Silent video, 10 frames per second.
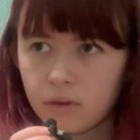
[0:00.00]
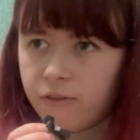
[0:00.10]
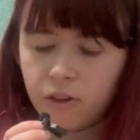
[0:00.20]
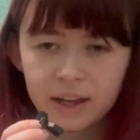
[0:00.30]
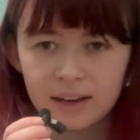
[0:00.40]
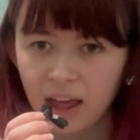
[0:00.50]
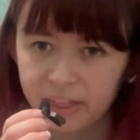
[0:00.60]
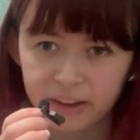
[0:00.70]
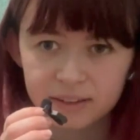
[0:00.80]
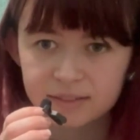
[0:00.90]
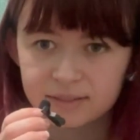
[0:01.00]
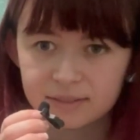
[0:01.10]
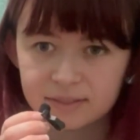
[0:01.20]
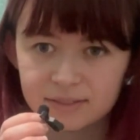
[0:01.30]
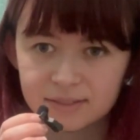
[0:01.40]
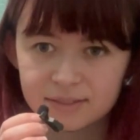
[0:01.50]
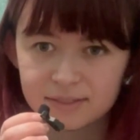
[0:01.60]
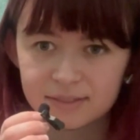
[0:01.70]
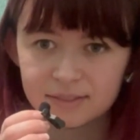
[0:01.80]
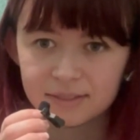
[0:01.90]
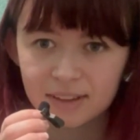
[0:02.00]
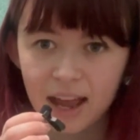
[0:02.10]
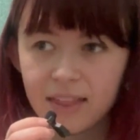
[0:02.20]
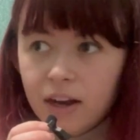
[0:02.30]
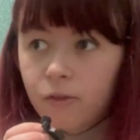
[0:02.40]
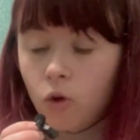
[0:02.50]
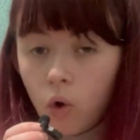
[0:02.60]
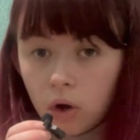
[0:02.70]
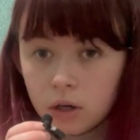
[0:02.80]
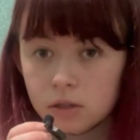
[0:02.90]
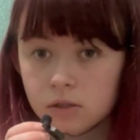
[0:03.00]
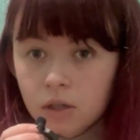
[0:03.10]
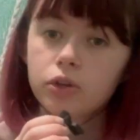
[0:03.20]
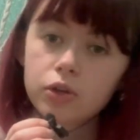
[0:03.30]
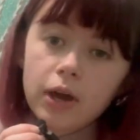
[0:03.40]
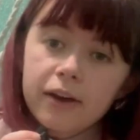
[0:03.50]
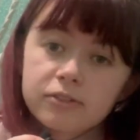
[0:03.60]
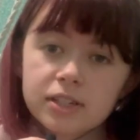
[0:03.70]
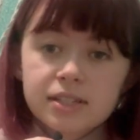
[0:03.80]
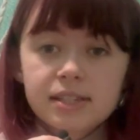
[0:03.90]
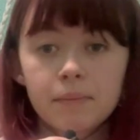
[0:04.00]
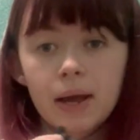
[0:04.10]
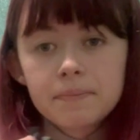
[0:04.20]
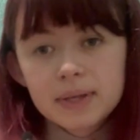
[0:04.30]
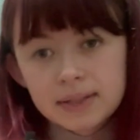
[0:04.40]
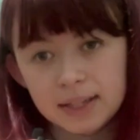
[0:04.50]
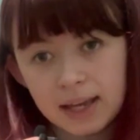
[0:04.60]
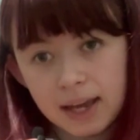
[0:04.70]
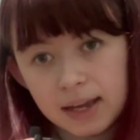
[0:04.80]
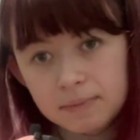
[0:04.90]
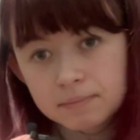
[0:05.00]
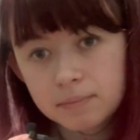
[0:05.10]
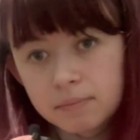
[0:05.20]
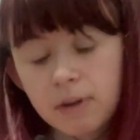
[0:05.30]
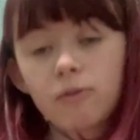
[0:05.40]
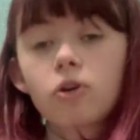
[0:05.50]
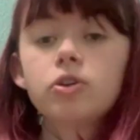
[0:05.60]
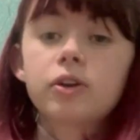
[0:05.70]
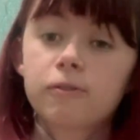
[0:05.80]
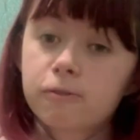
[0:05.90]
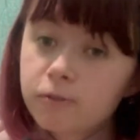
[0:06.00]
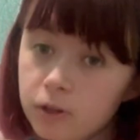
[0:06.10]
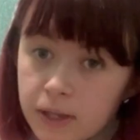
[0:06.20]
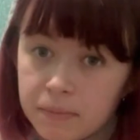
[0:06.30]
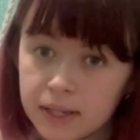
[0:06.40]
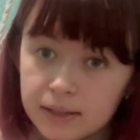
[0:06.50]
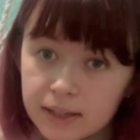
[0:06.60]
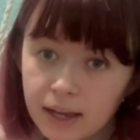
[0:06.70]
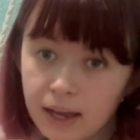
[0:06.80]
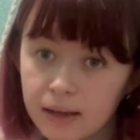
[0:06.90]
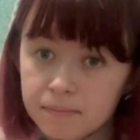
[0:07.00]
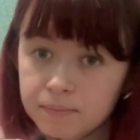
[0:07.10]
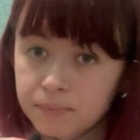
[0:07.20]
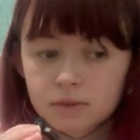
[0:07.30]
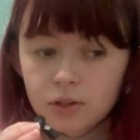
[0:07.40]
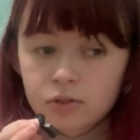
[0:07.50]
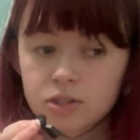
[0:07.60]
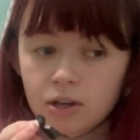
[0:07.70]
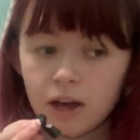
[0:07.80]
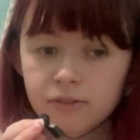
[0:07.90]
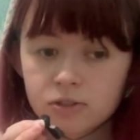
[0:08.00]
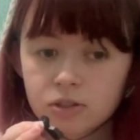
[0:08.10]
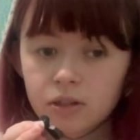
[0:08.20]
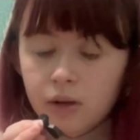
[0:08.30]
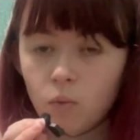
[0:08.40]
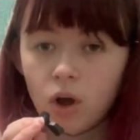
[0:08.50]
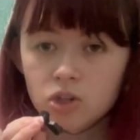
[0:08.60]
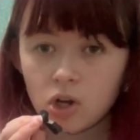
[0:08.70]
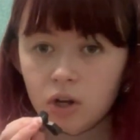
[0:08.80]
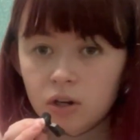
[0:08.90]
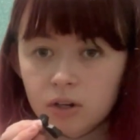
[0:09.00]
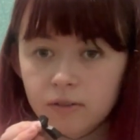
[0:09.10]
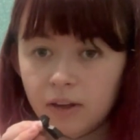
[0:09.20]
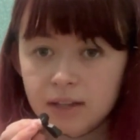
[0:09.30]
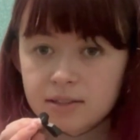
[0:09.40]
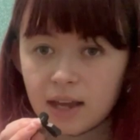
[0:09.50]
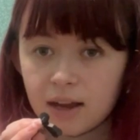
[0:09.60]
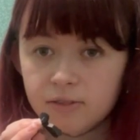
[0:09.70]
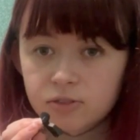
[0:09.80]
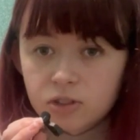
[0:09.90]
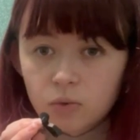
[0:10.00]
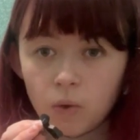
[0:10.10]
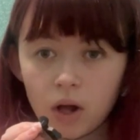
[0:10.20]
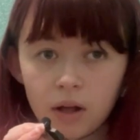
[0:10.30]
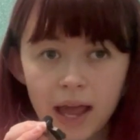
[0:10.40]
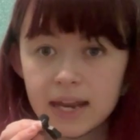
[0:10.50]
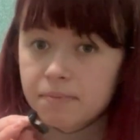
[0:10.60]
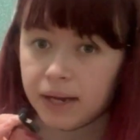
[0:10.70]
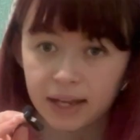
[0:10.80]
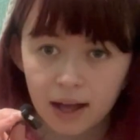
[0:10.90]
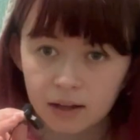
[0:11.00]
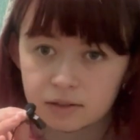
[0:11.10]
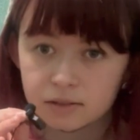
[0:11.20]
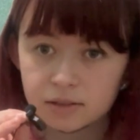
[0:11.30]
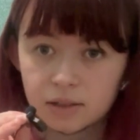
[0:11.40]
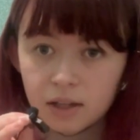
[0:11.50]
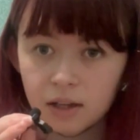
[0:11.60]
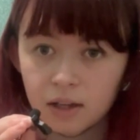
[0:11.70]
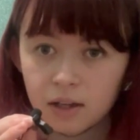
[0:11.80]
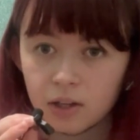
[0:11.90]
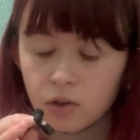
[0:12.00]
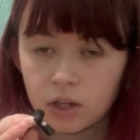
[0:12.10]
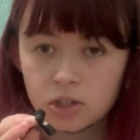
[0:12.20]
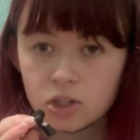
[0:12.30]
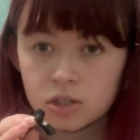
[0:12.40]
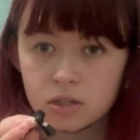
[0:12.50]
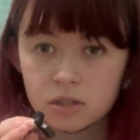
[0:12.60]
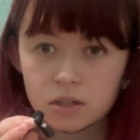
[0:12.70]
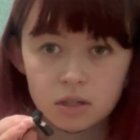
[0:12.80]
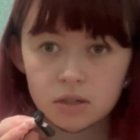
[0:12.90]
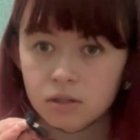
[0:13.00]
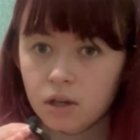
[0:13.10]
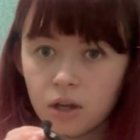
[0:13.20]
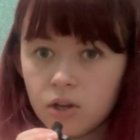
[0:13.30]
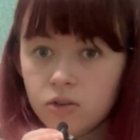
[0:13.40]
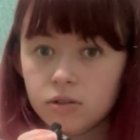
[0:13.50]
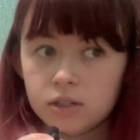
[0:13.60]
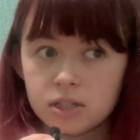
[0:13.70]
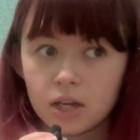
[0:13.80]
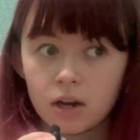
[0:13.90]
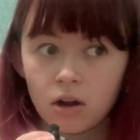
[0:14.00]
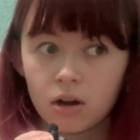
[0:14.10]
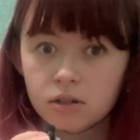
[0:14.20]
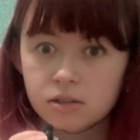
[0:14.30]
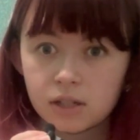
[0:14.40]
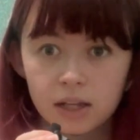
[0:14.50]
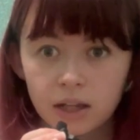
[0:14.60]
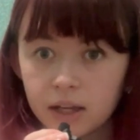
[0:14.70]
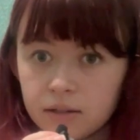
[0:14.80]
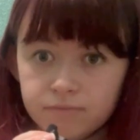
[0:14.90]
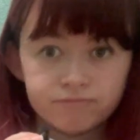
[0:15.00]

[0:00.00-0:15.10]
for like nothing. And then of course, you have to semi-beat the game before you can fully beat the game. You still have to like watch all of her events after, while anybody else, you can get to 10 hearts and like